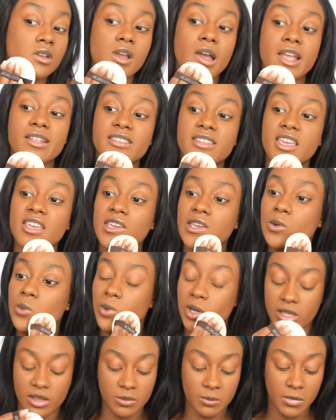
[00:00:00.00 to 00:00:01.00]
I take it
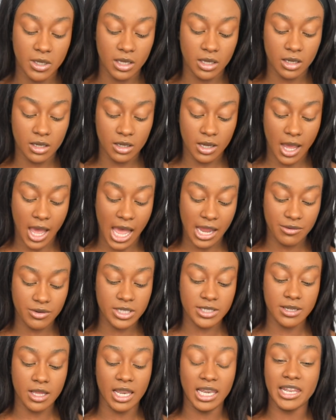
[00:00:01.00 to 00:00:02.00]
with me.
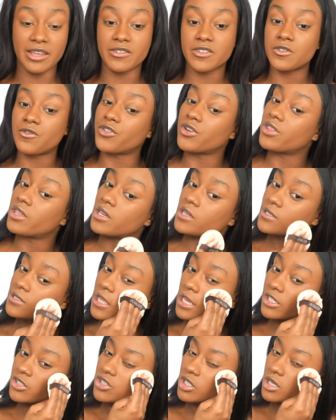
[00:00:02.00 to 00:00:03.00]
Iris lives for this.
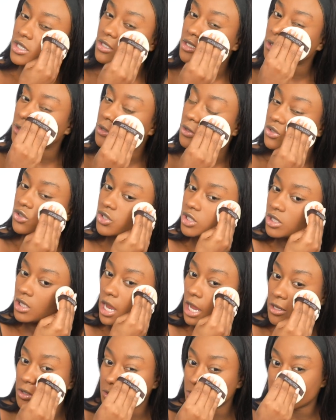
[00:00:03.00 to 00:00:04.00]
Like
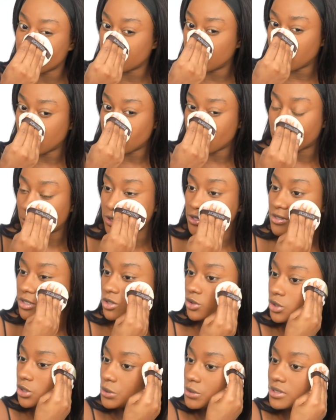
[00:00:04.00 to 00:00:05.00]
I used to be the
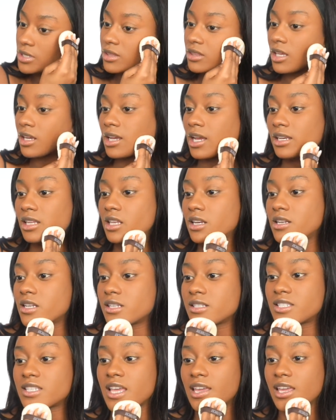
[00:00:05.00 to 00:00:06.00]
person who used to think I needed
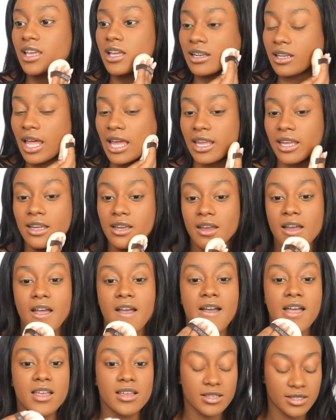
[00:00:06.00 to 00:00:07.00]
to take like
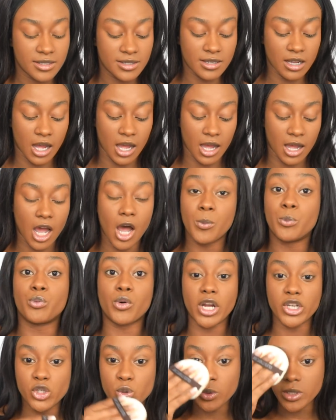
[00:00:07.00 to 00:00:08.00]
a
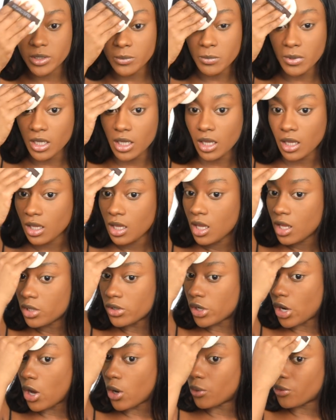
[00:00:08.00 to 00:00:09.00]
brush with me.
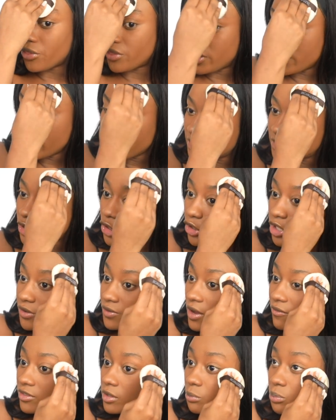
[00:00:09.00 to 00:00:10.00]
No, this, you don't
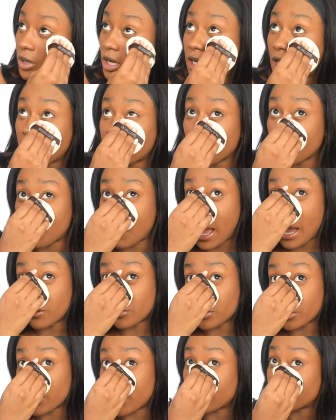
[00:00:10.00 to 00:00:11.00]
even have to bring like your
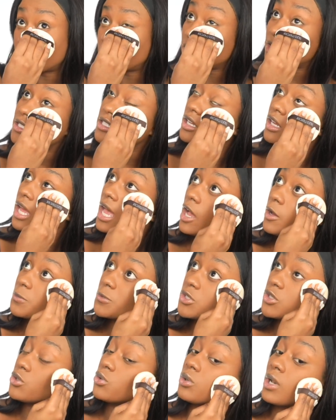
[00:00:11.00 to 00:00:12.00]
powder. This
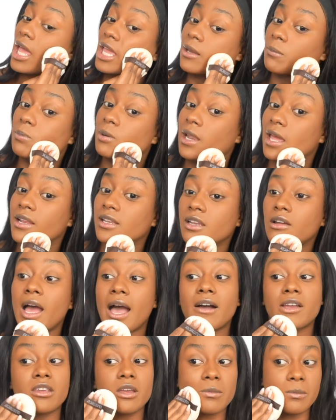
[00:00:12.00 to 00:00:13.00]
helps you like blend
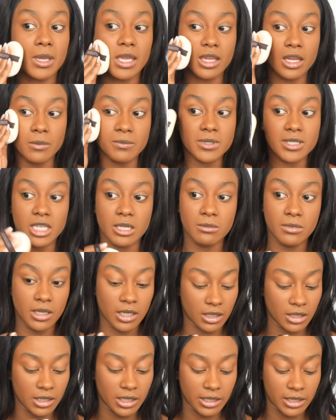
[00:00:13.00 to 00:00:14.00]
out your makeup scene.
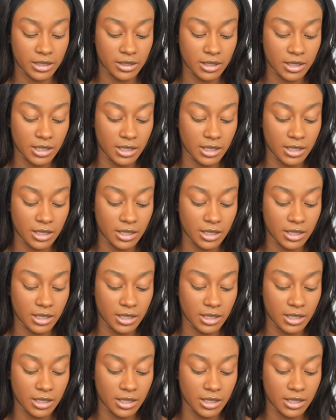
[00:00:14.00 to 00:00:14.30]
Look at it.